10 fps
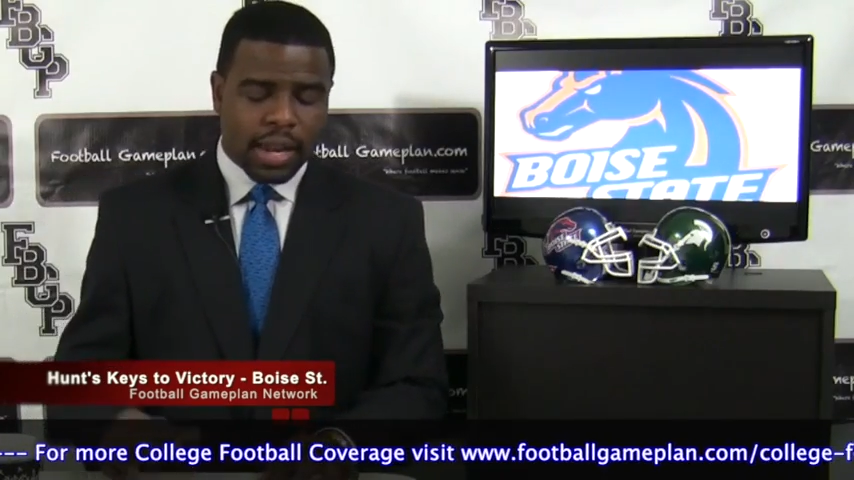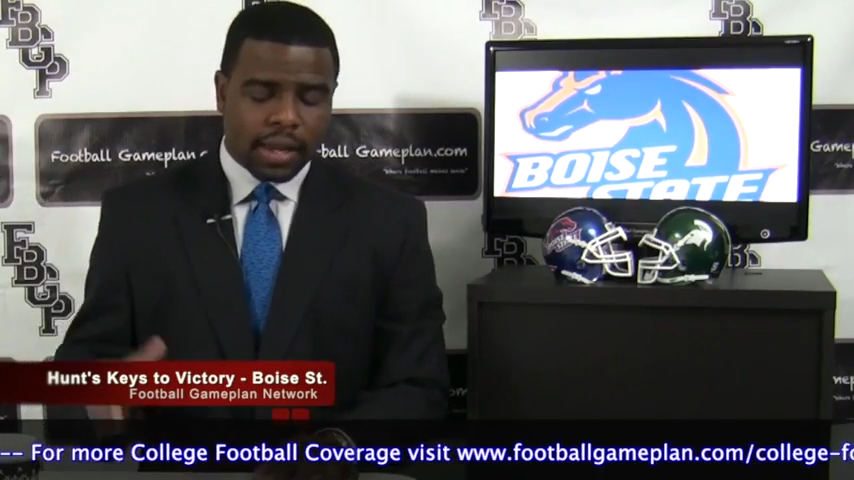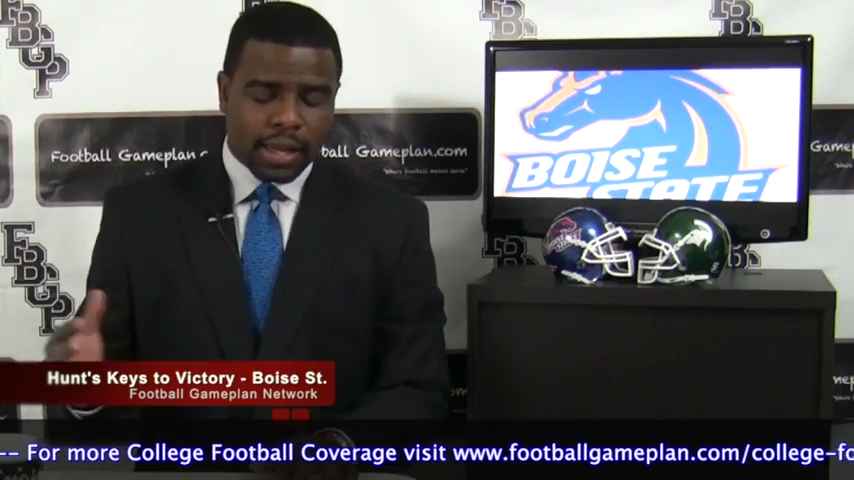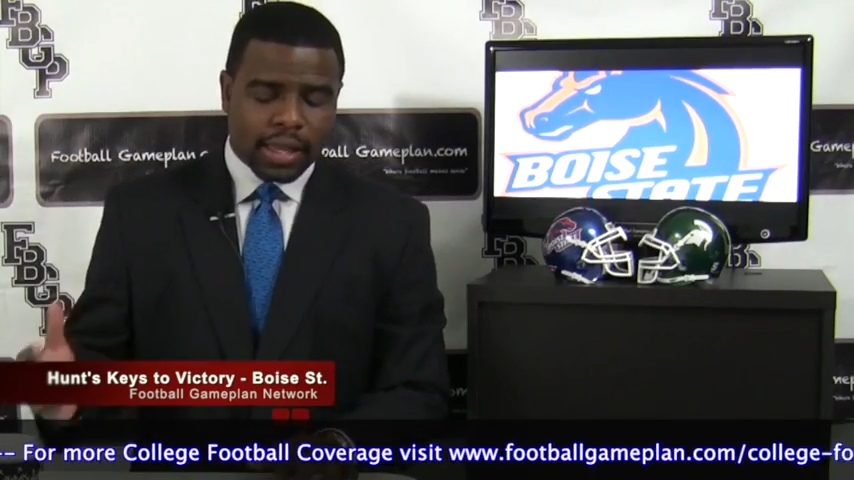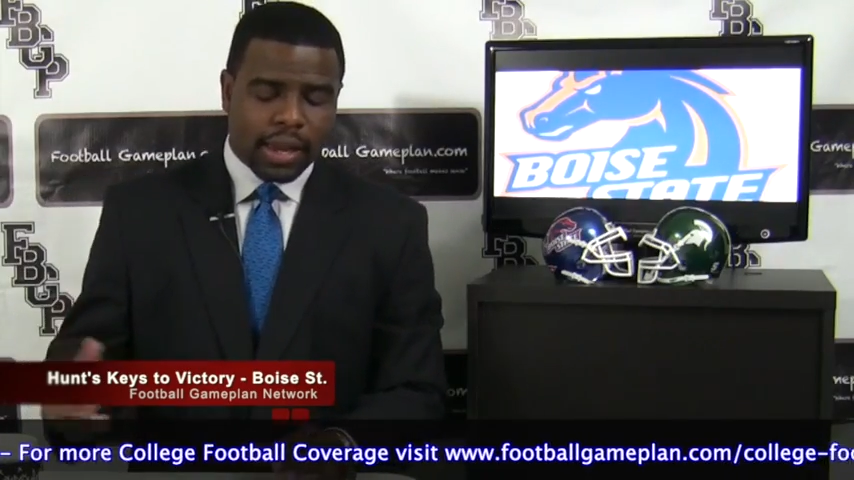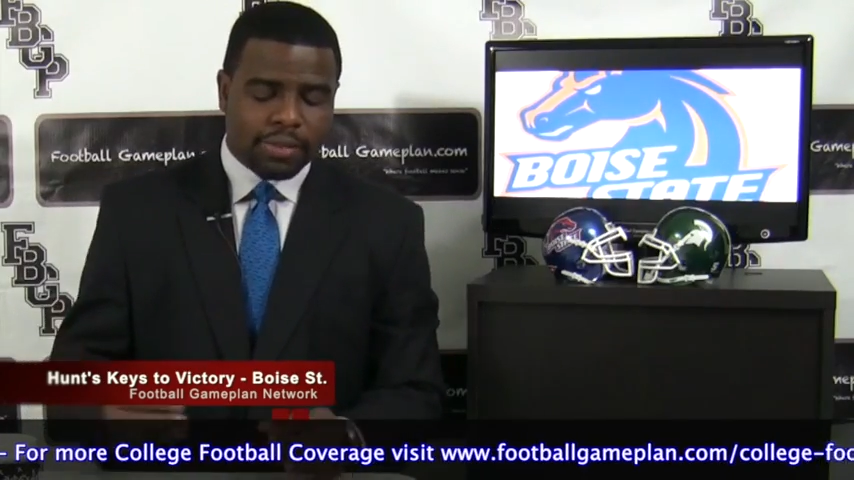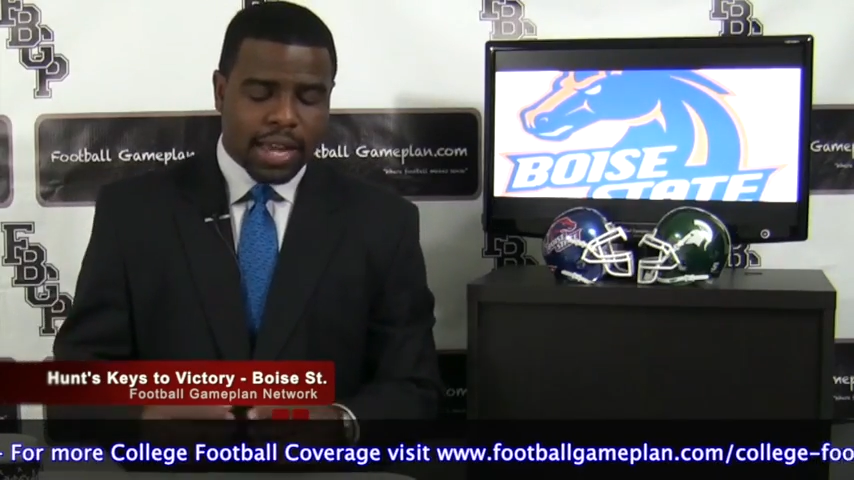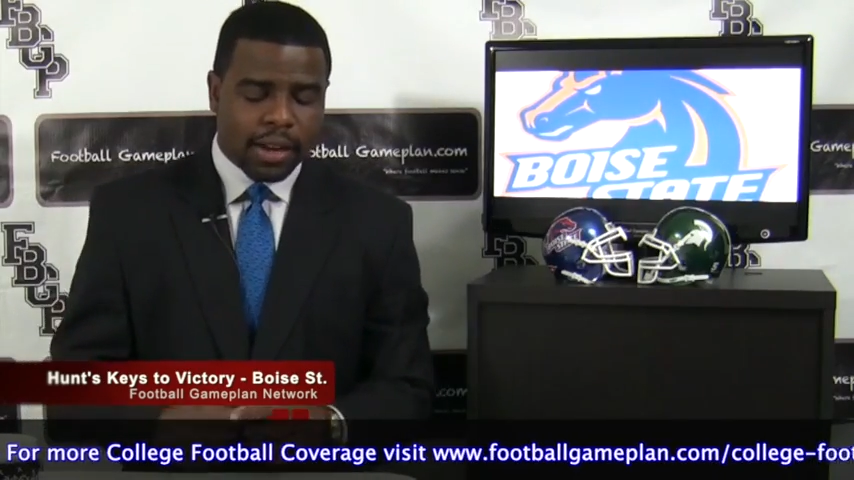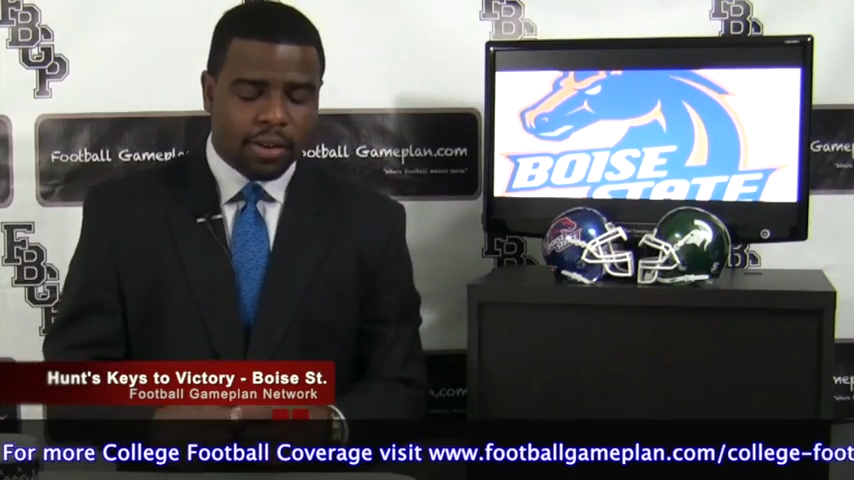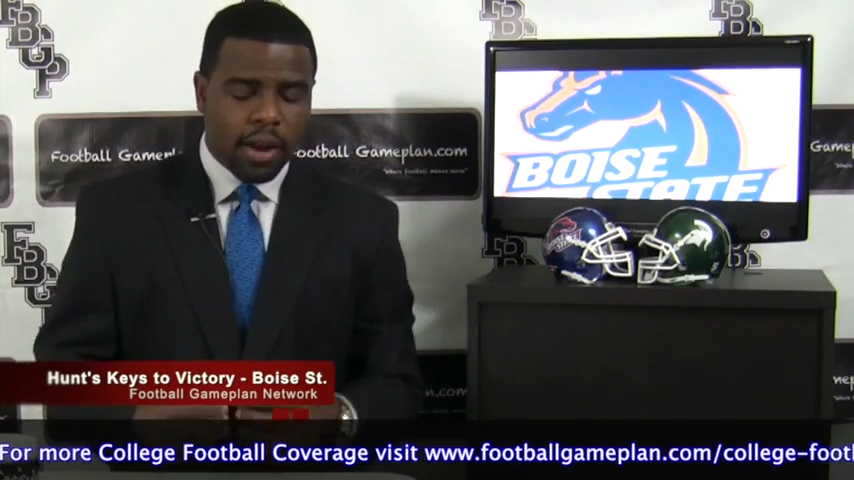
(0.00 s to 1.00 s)
And I look at the
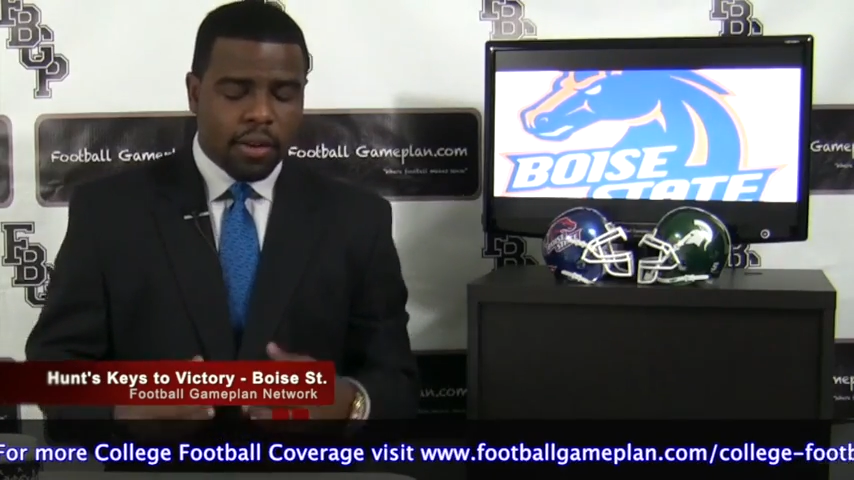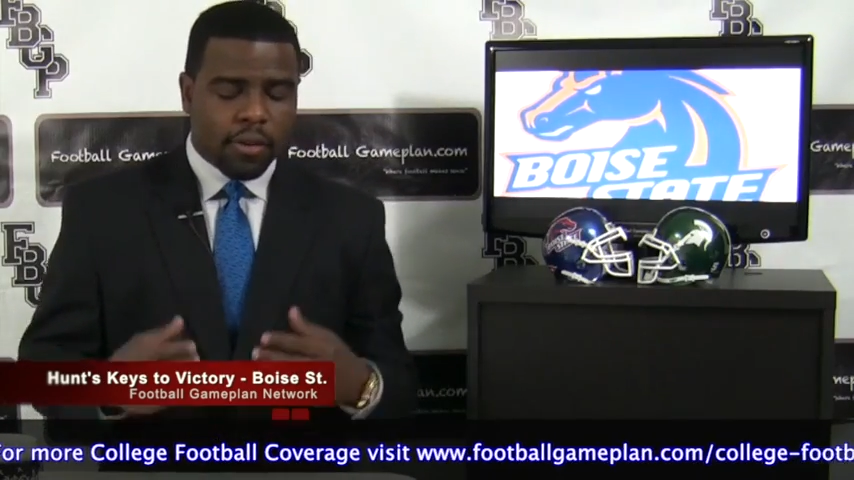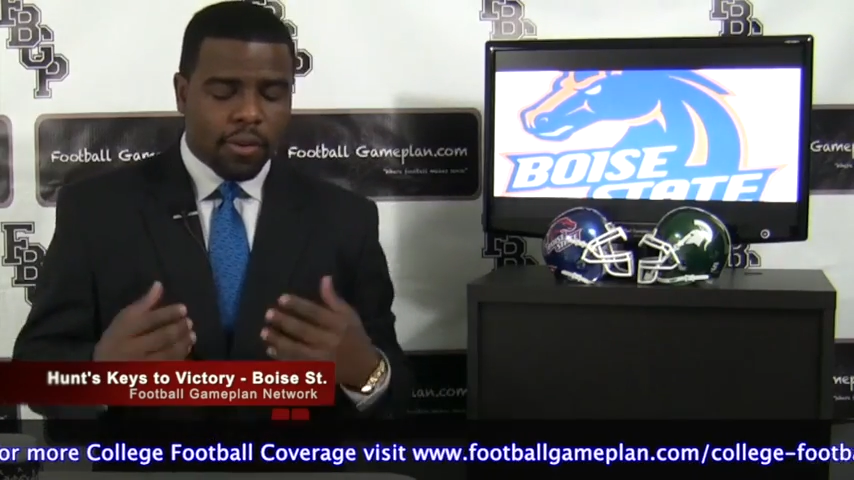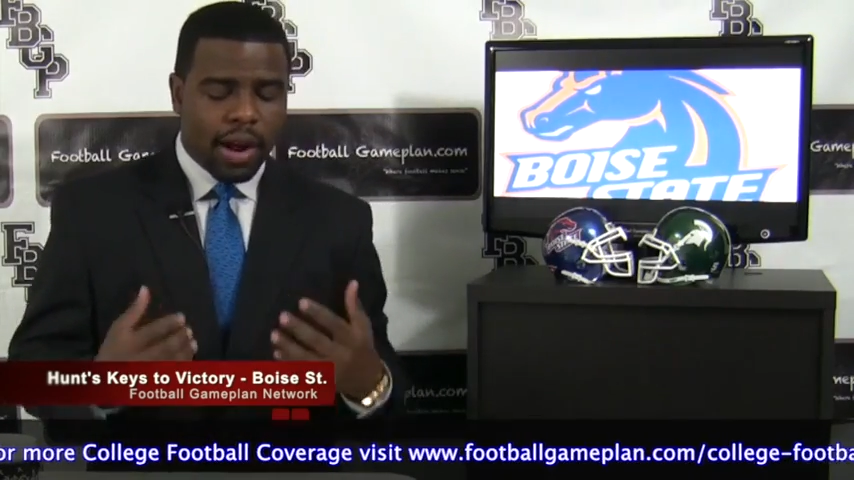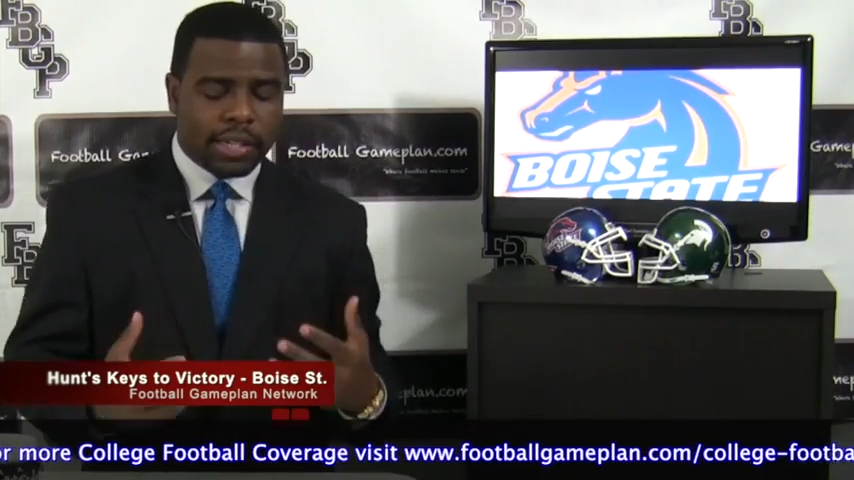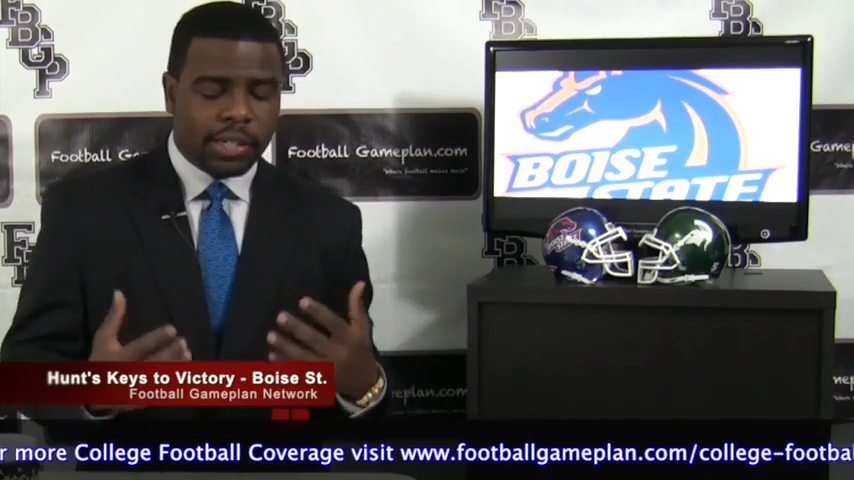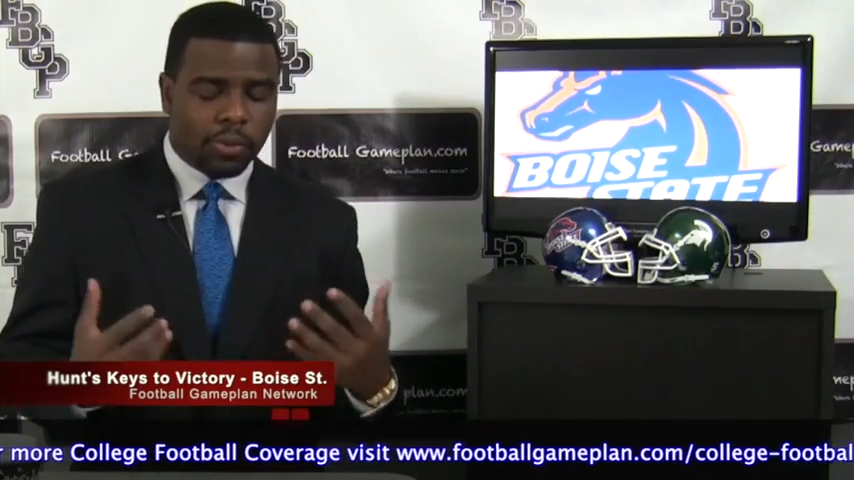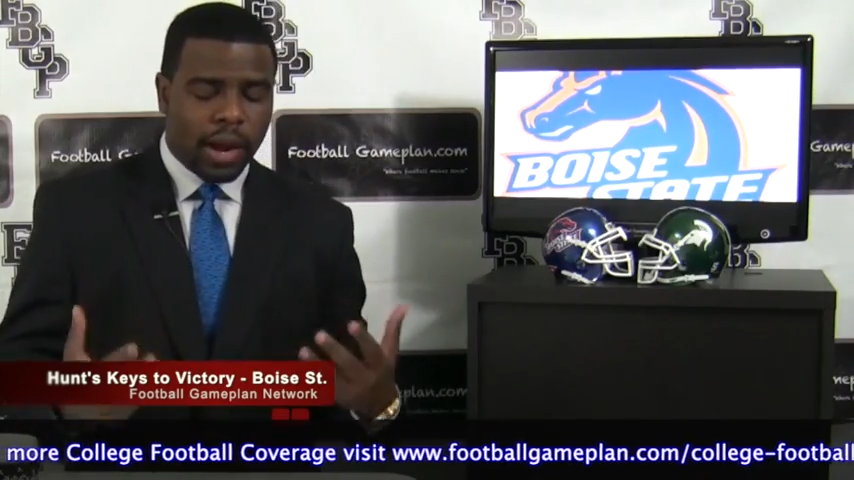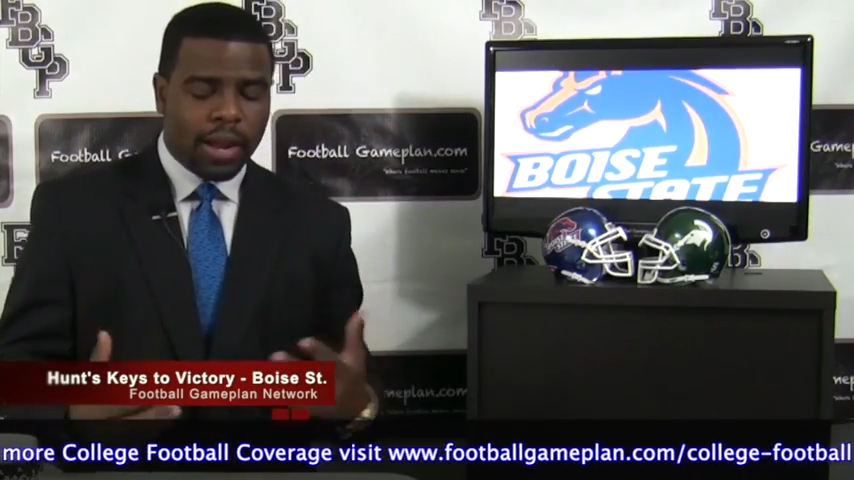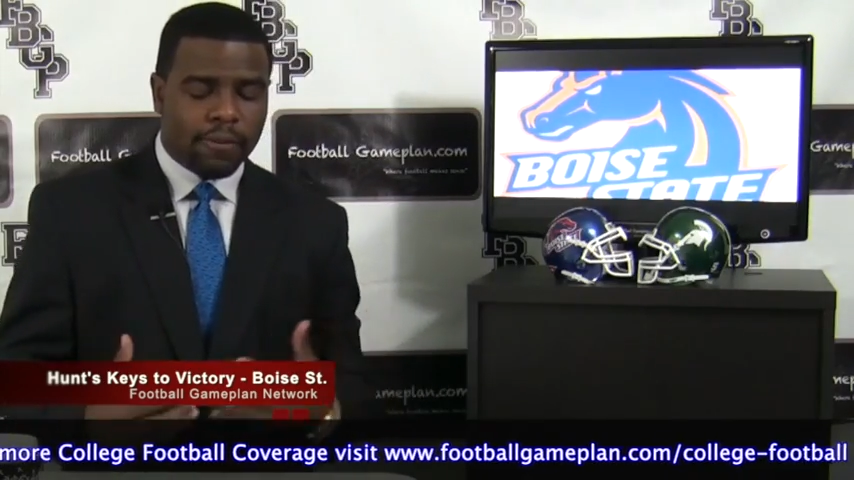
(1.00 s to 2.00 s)
left tackle,
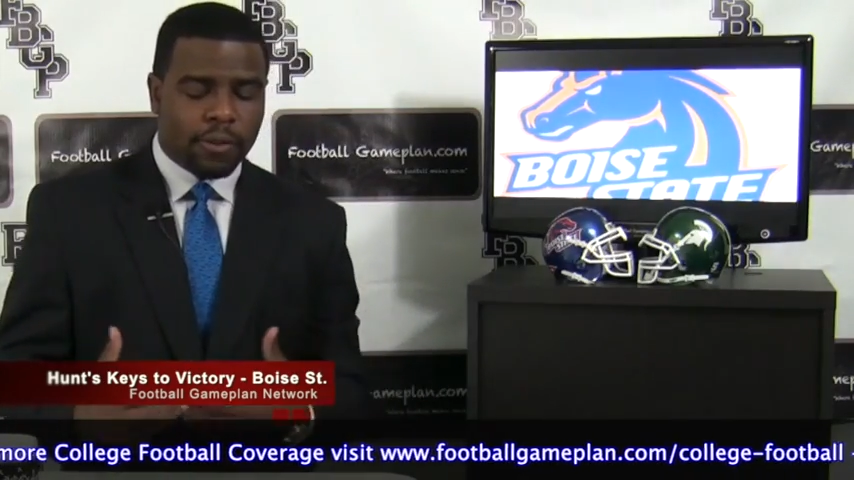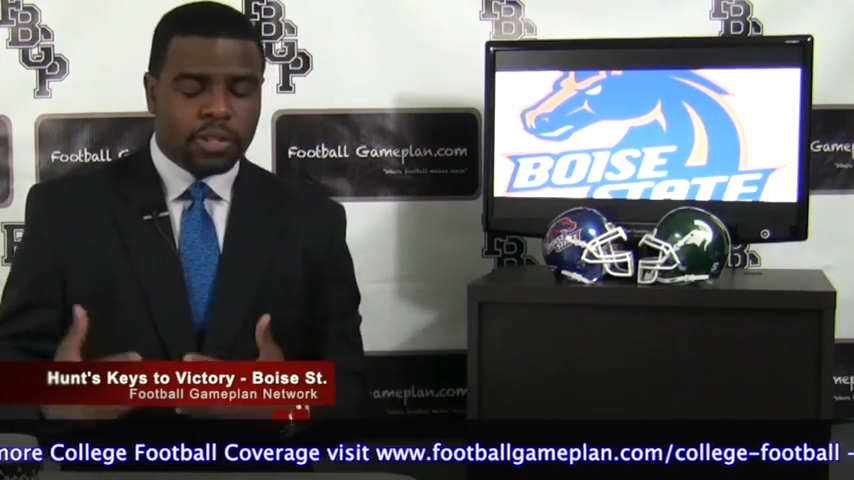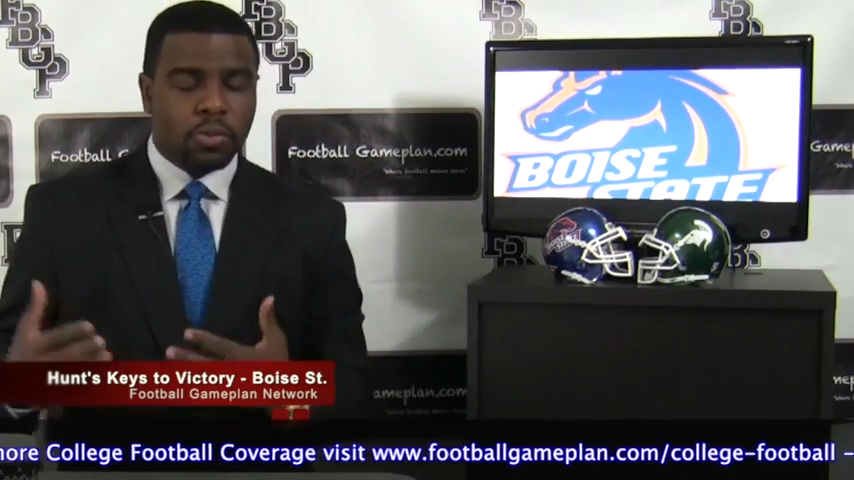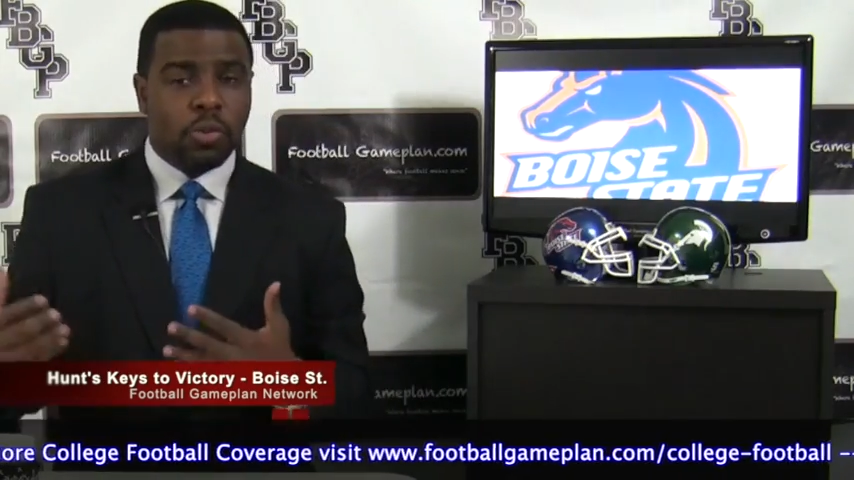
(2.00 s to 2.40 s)
Faraji Wright versus